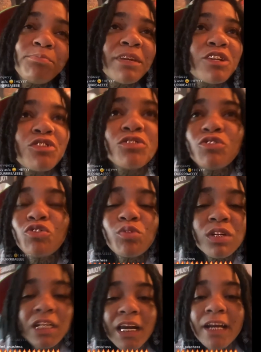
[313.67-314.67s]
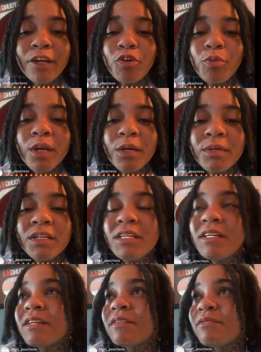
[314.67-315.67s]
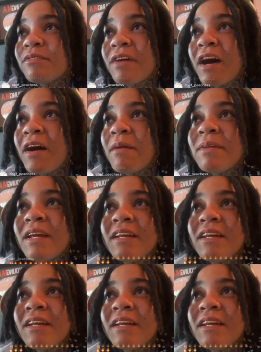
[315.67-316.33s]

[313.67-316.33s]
make sure you tune into that Hello Baby vibe,